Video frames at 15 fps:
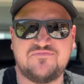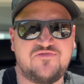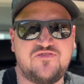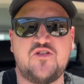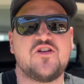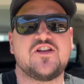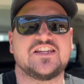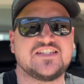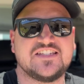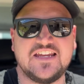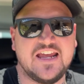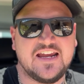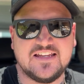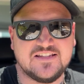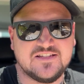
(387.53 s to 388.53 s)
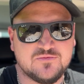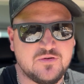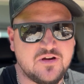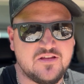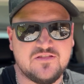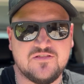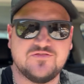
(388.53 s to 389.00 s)
30 seconds
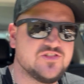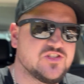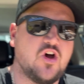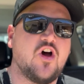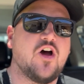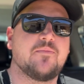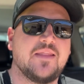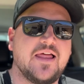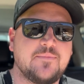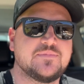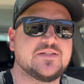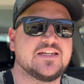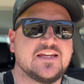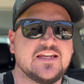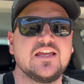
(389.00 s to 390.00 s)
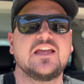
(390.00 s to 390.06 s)
worth of time lapsing.